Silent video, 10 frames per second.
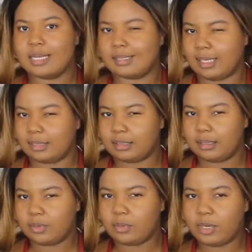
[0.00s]
Sounds a
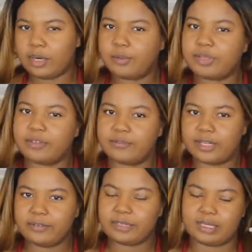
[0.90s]
little weird, but the
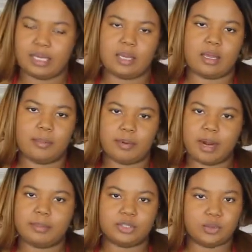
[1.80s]
flavors together, I
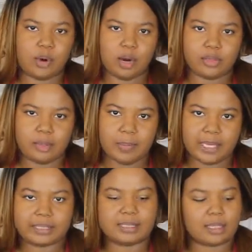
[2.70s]
promise you, are the
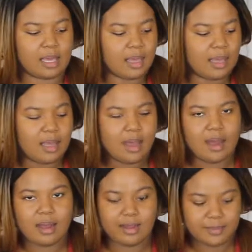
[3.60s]
best.
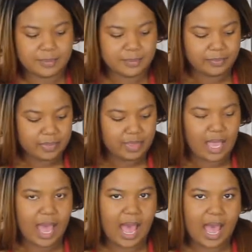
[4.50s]

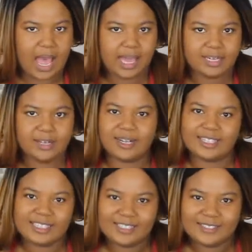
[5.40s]
I know I
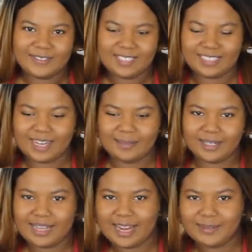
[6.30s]
look a little funny, got my
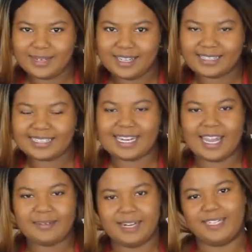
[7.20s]
little apron on
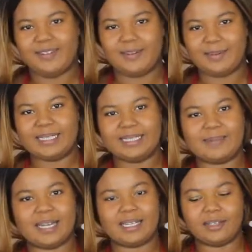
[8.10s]
today, but I don't want to mess up
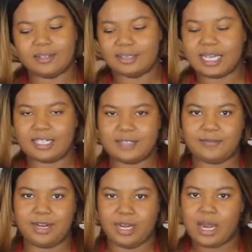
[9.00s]
my clothes. I just
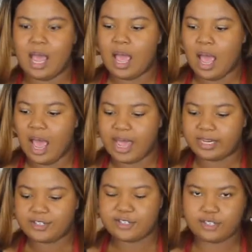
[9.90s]
figured
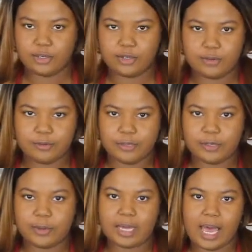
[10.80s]
I'd show you real
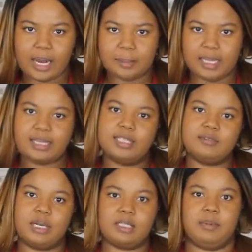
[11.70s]
quick how to make this
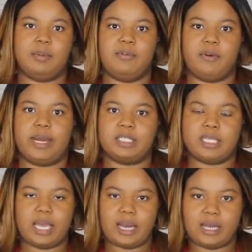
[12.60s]
recipe before I
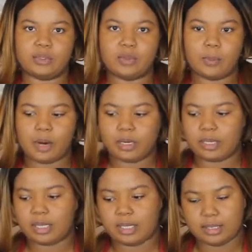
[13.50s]
actually head out to a
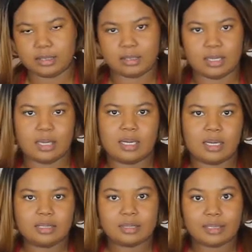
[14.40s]
party, because
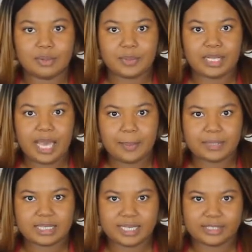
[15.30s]
this is going to be the
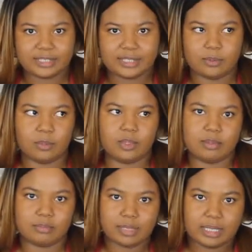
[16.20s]
appetizer.
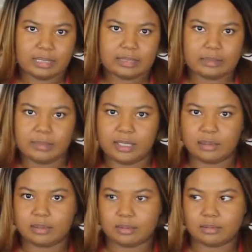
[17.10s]
Well, at least my
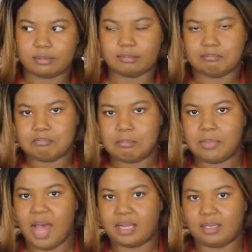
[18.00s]
little
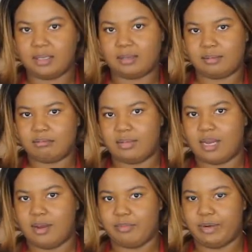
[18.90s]
potluck
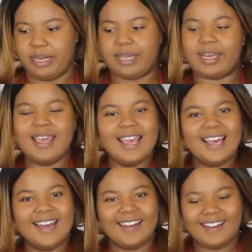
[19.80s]
that I'm bringing.
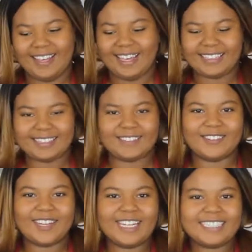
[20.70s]
Okay, so if
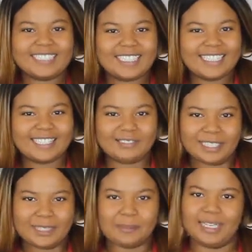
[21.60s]
you're ready to see this
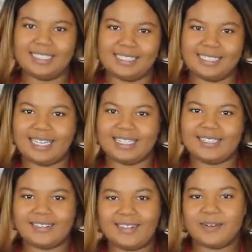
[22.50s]
recipe, just stay
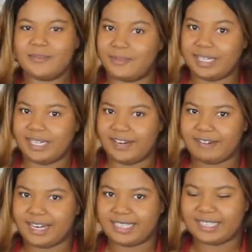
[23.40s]
tuned and we're going to get
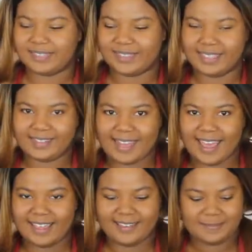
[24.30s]
right into it,
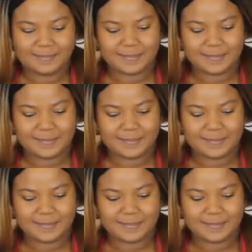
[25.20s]
okay?